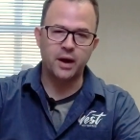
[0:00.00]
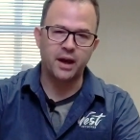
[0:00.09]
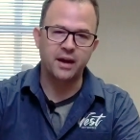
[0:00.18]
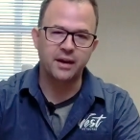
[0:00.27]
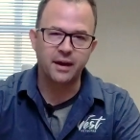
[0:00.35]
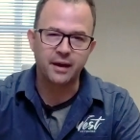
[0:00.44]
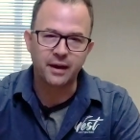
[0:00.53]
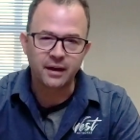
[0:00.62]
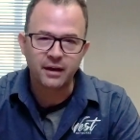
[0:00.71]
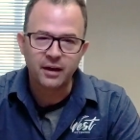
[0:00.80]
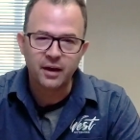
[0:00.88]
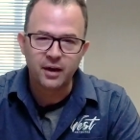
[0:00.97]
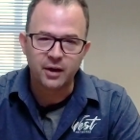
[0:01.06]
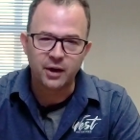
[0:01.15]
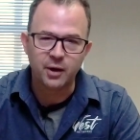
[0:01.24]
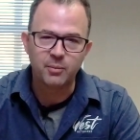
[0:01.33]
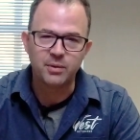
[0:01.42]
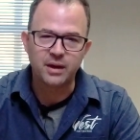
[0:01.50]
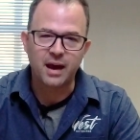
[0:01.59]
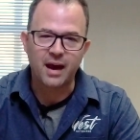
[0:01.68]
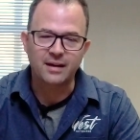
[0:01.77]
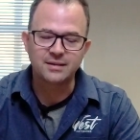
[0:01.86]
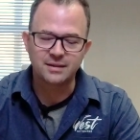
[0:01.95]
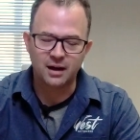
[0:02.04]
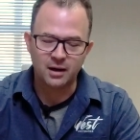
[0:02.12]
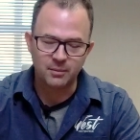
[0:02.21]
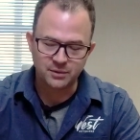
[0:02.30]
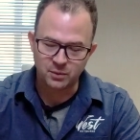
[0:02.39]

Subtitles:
and a MBX.